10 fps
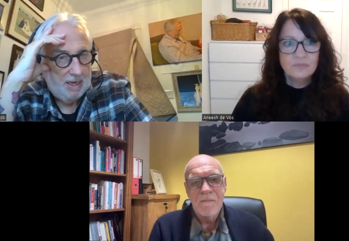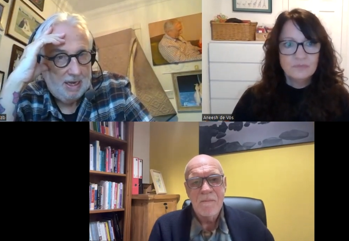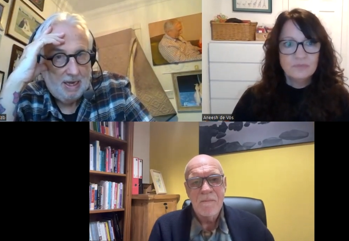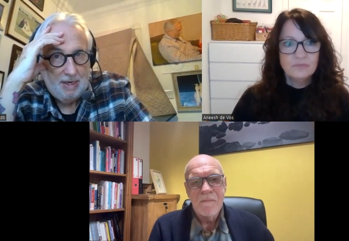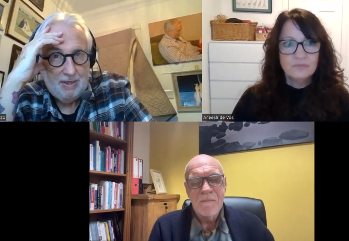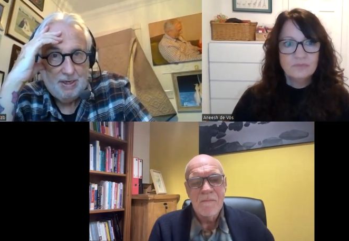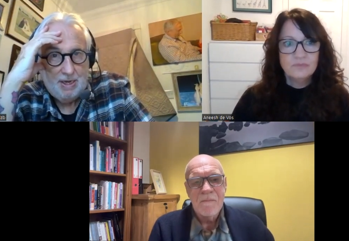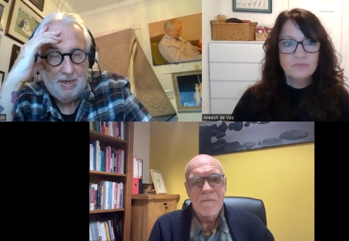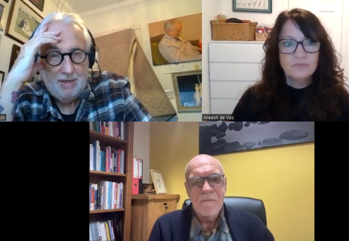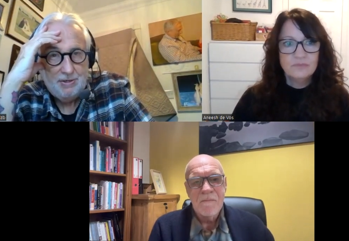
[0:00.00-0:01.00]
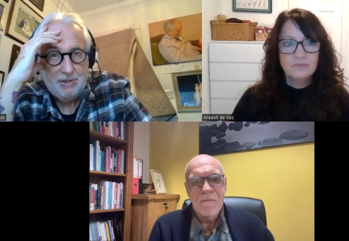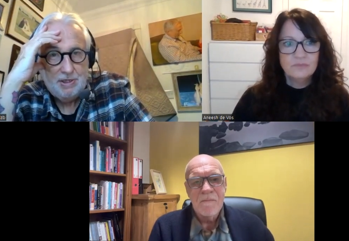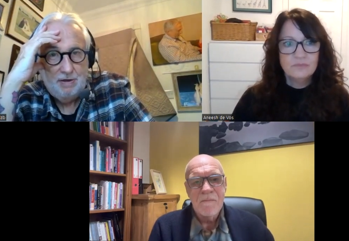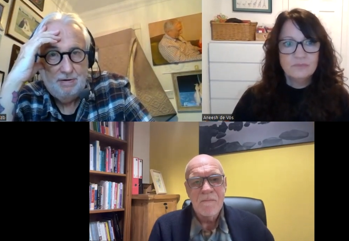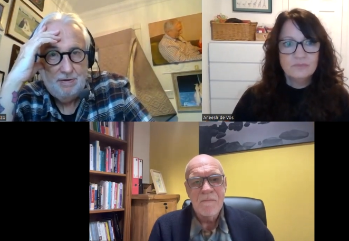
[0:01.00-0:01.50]
Speaker 1: and and they're
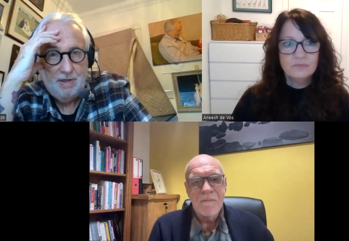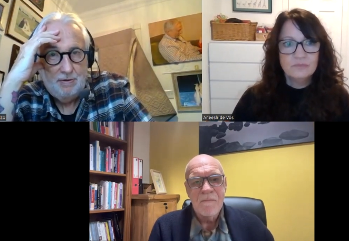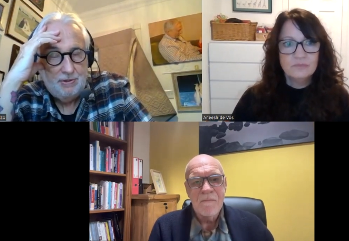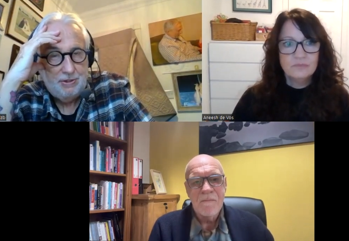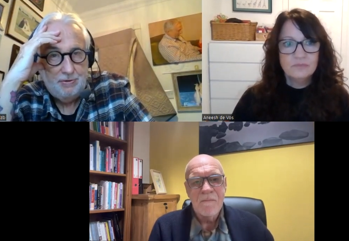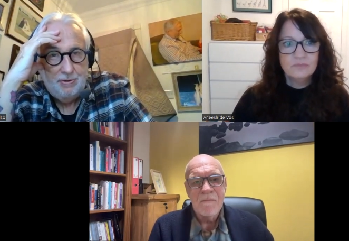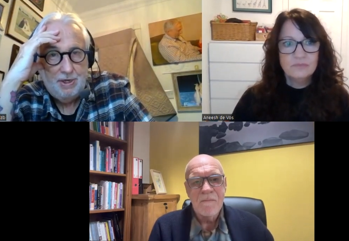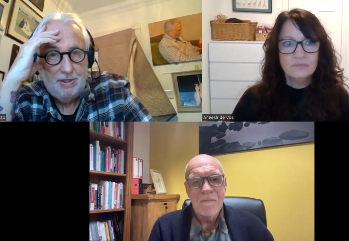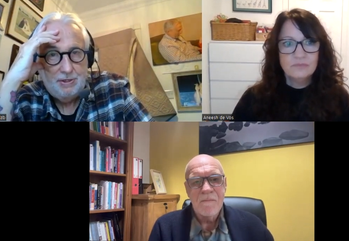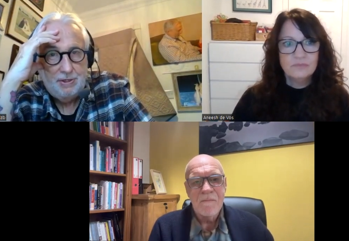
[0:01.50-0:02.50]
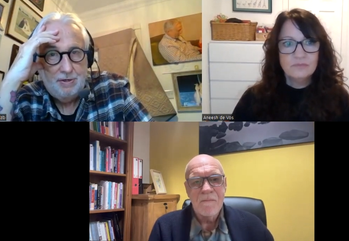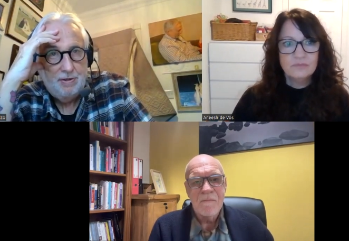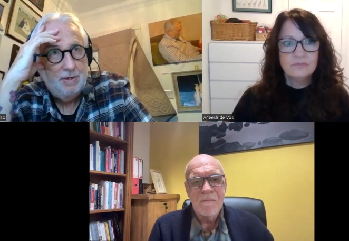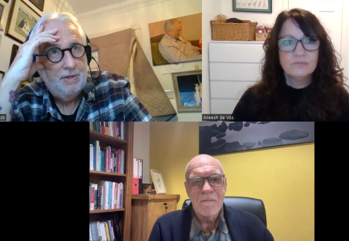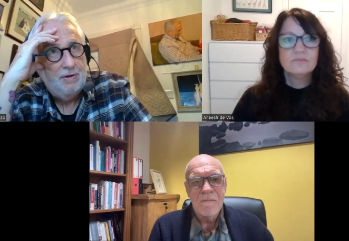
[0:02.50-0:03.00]
just little little stories. You
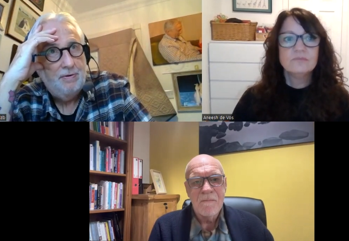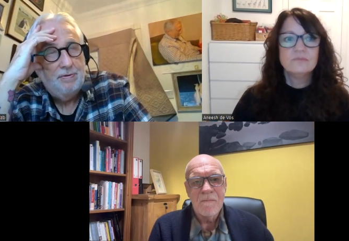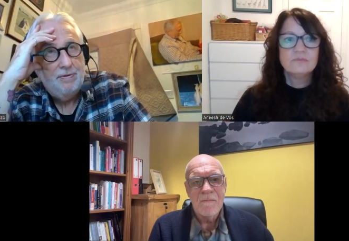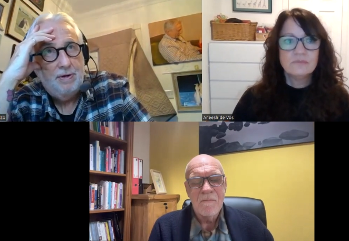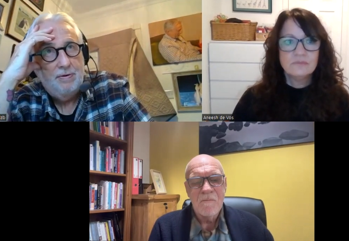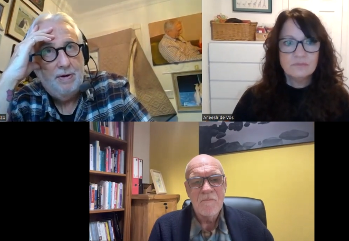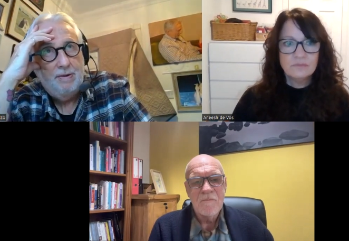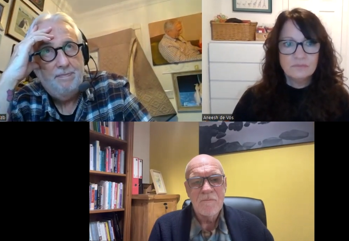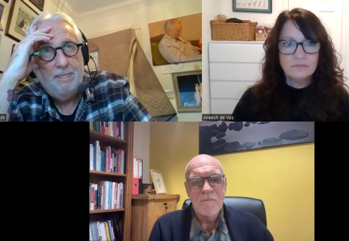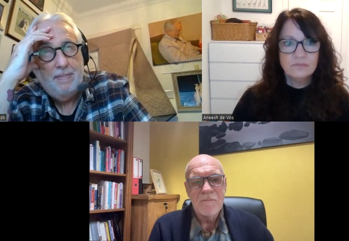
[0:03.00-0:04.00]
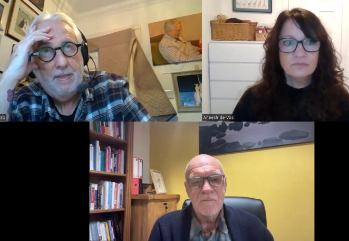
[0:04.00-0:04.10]
know, they're they're, they're um,